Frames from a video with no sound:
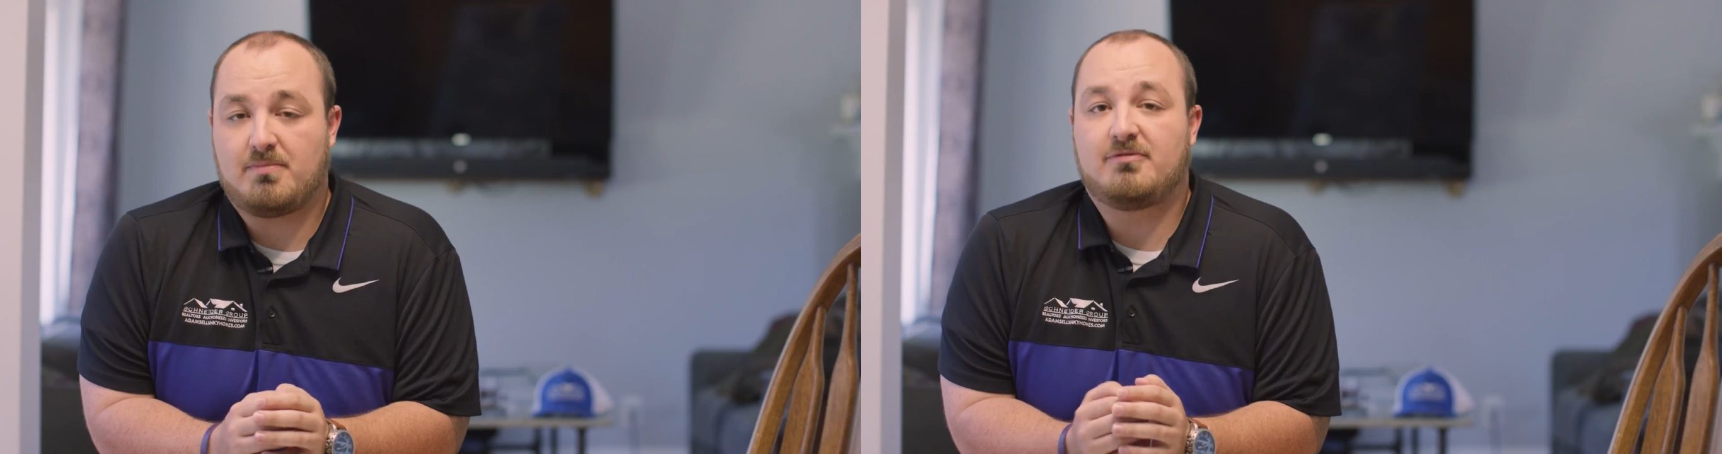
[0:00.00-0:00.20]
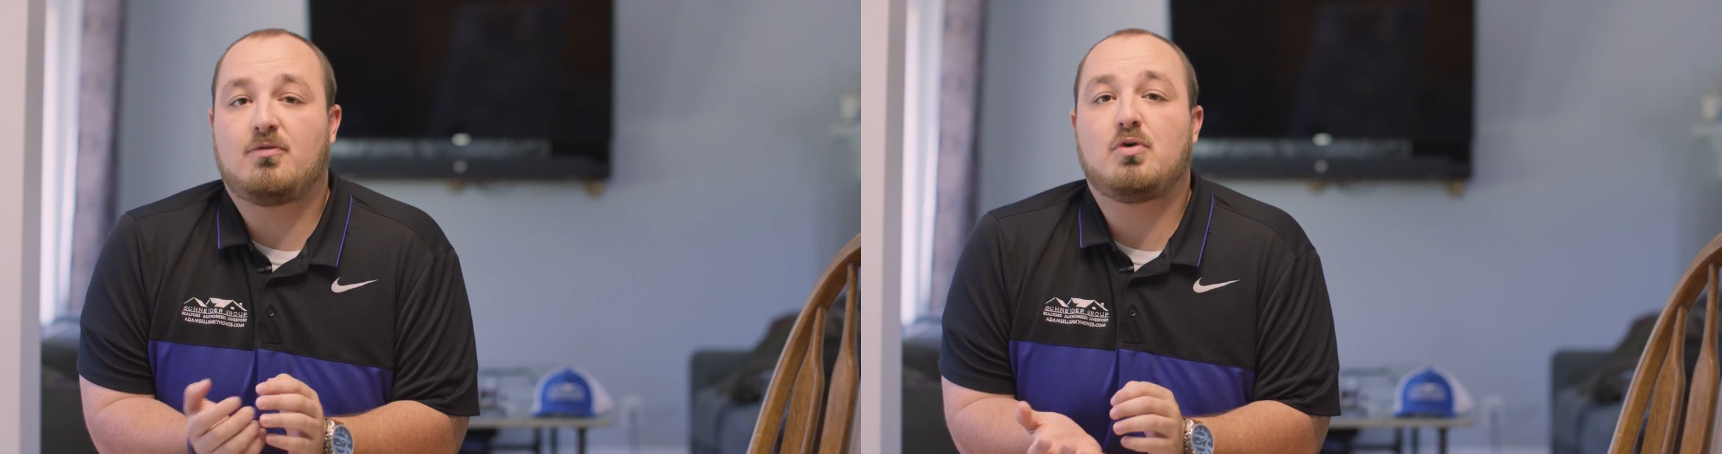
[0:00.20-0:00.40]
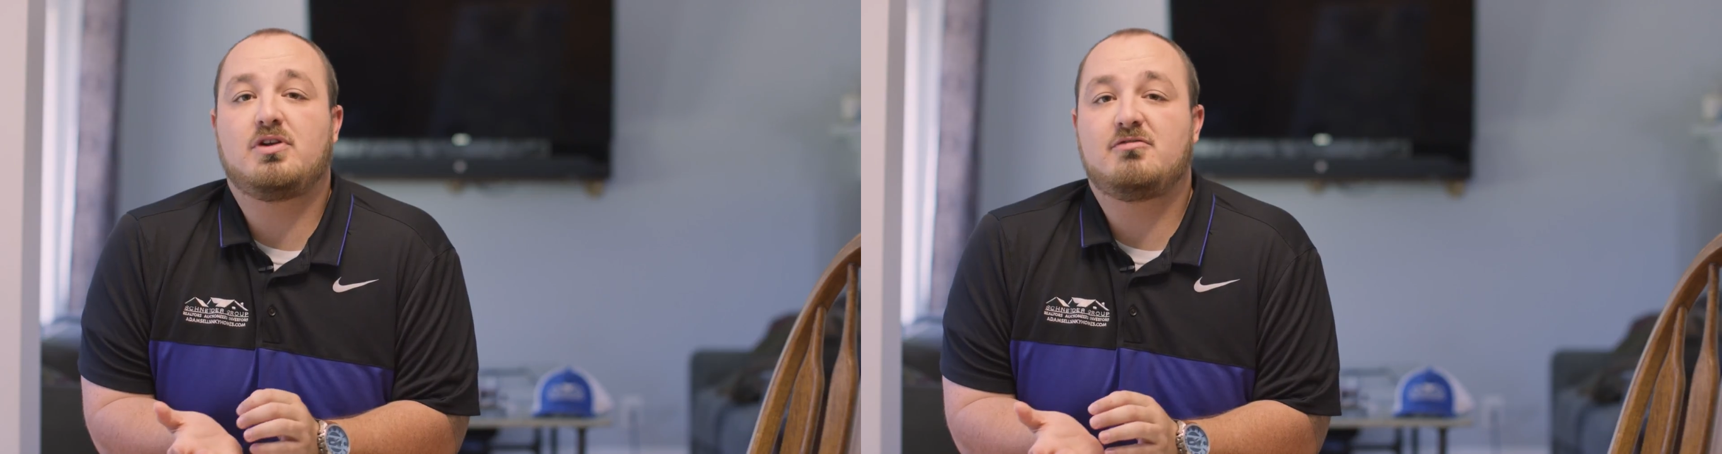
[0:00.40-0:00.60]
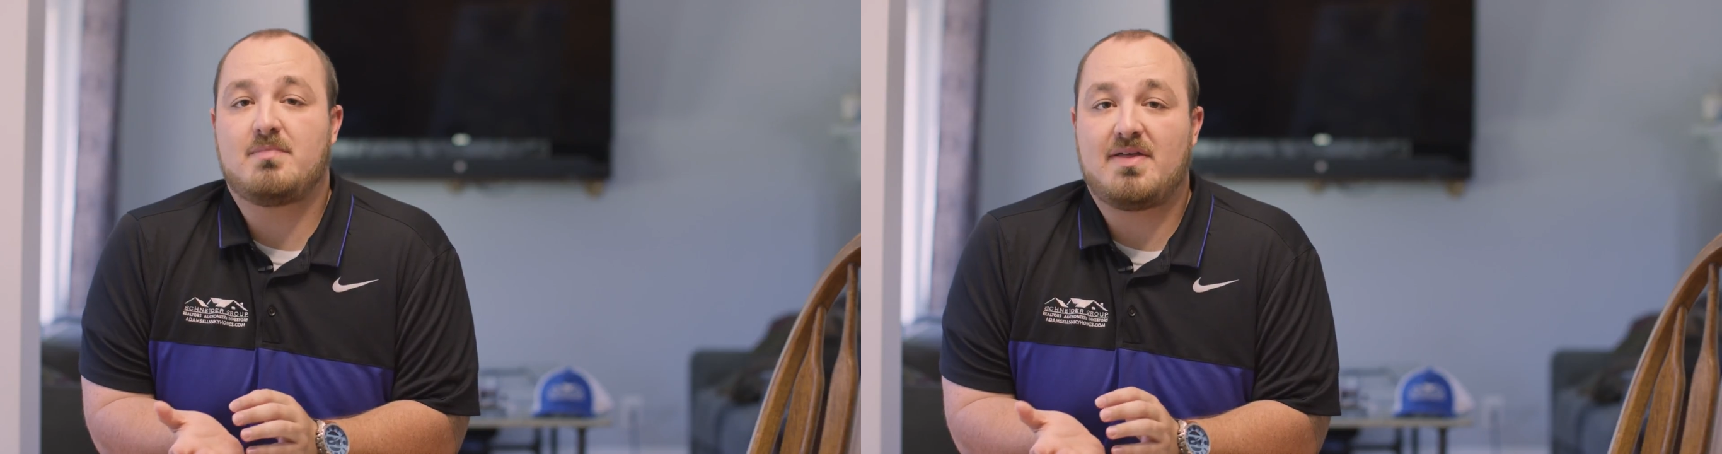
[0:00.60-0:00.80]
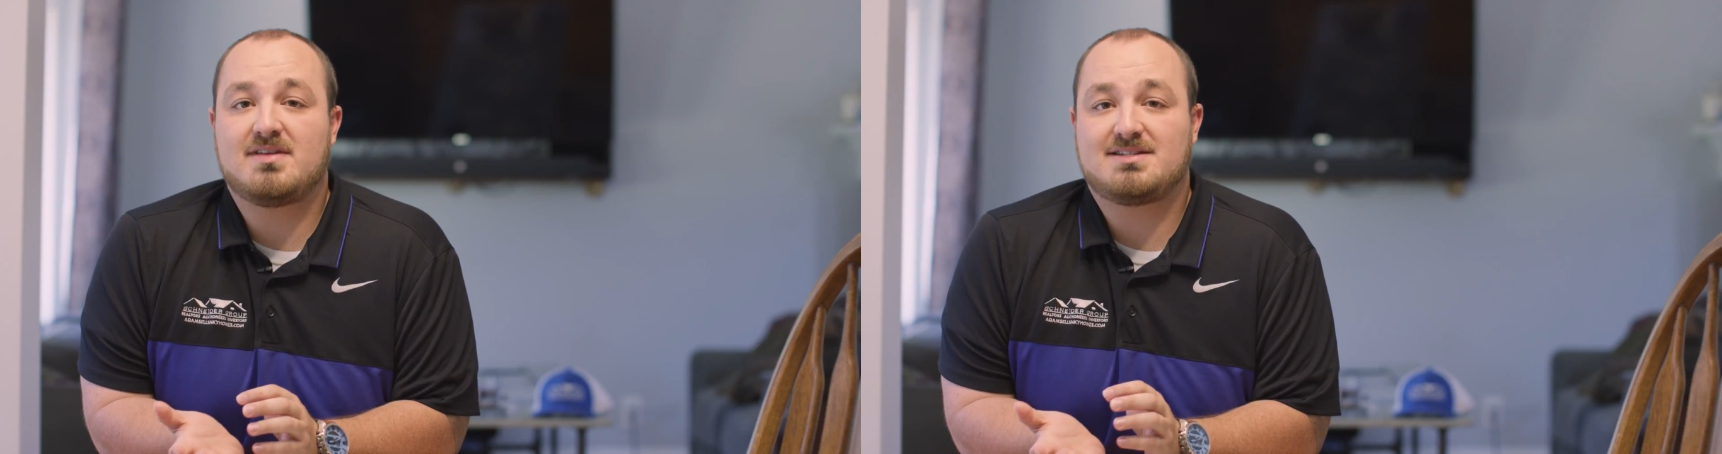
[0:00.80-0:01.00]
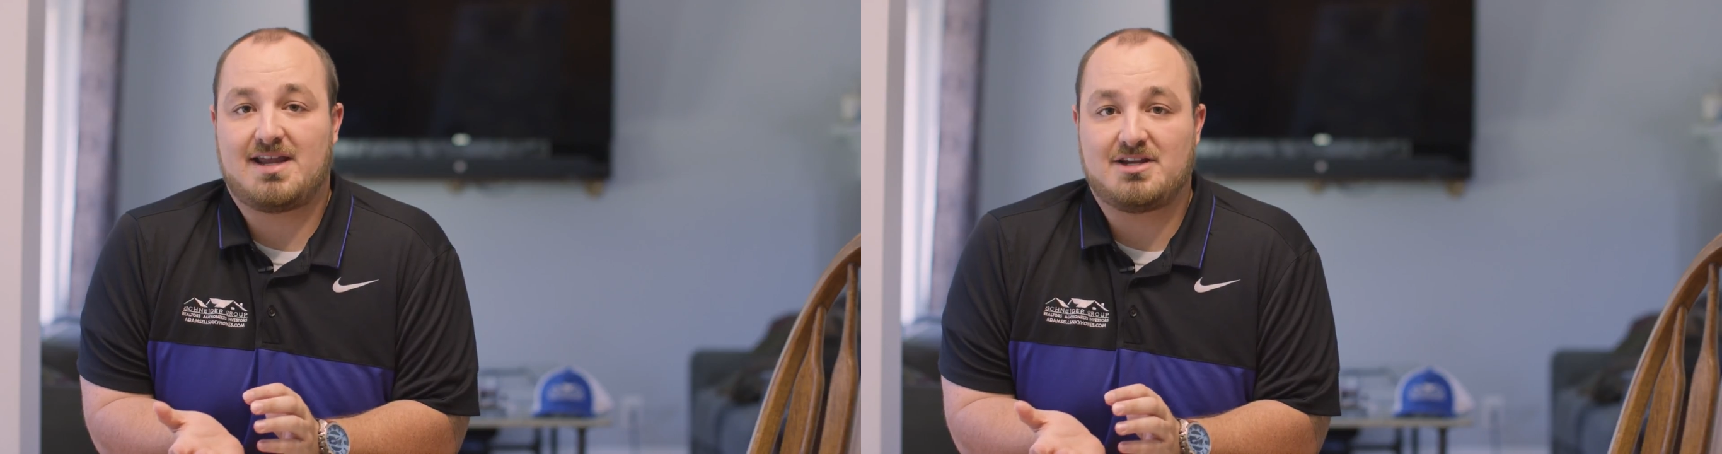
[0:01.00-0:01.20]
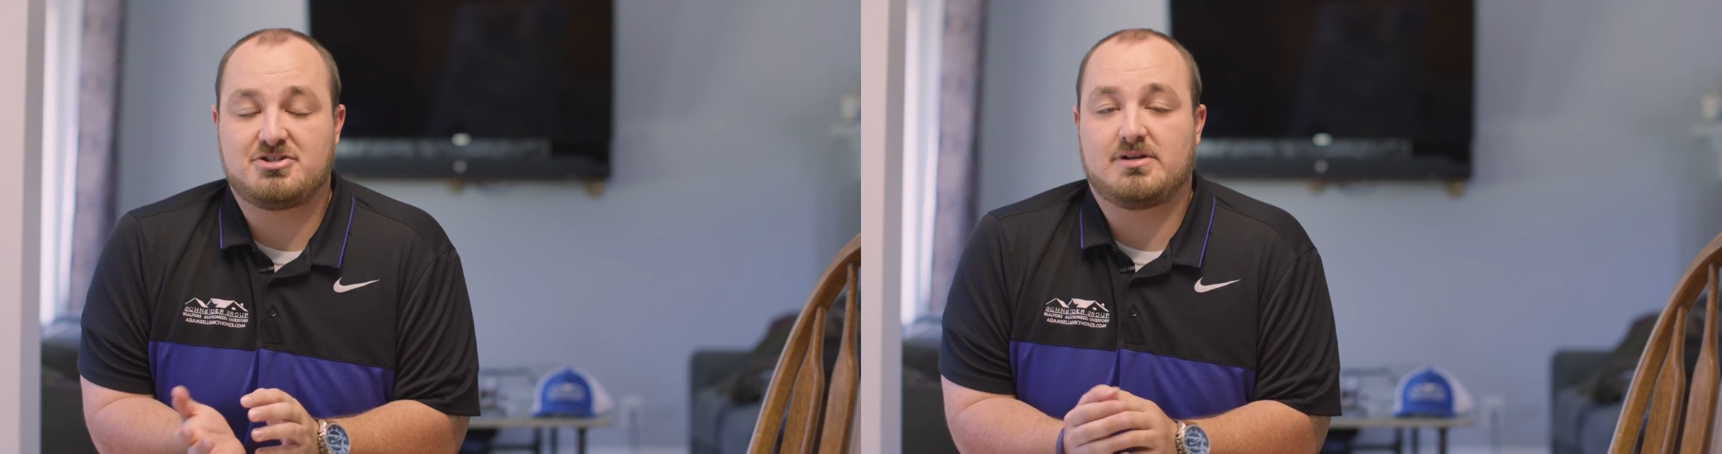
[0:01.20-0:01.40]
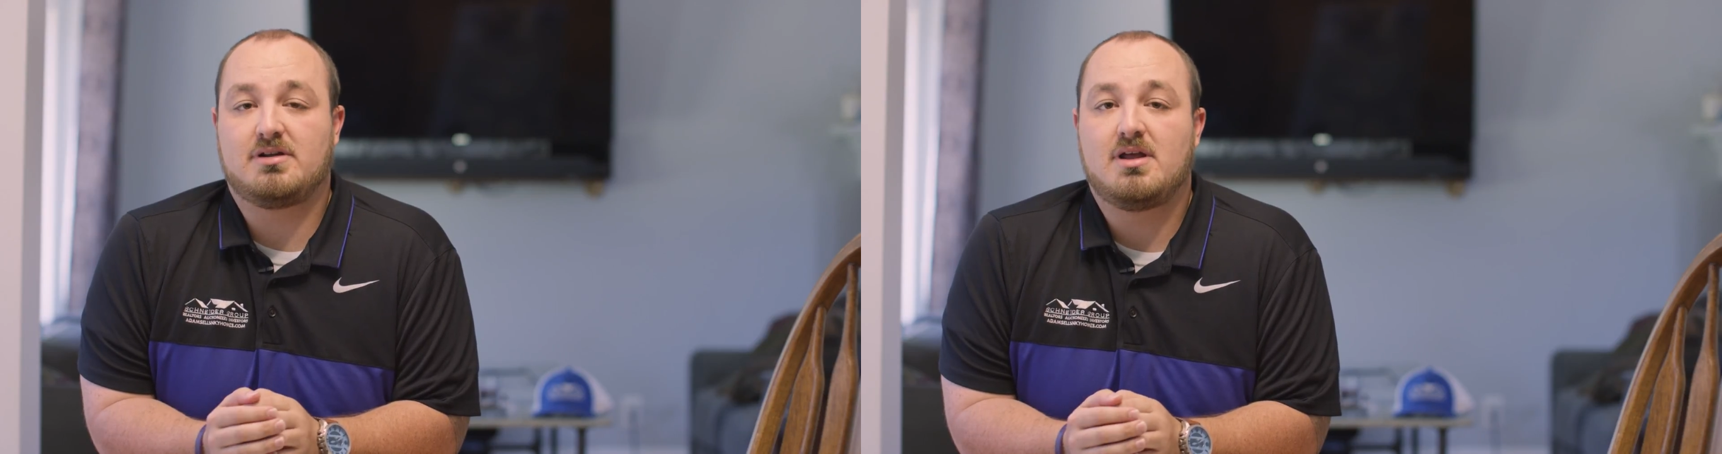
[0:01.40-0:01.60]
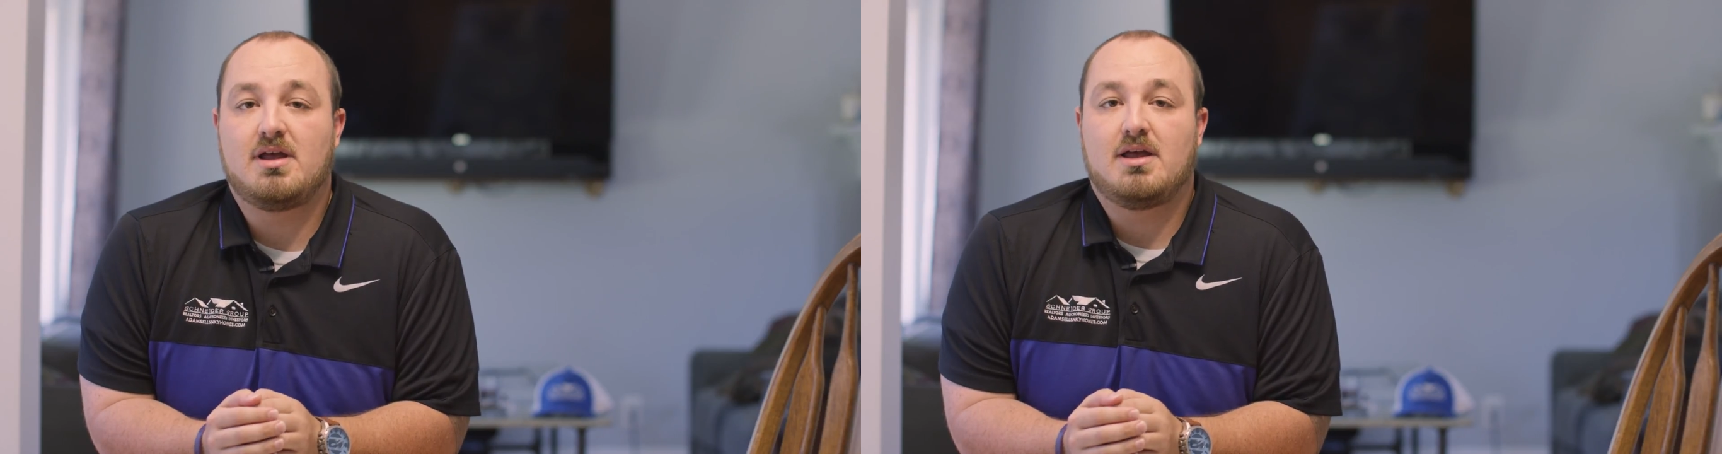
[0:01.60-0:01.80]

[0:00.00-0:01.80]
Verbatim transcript: before you've met this agent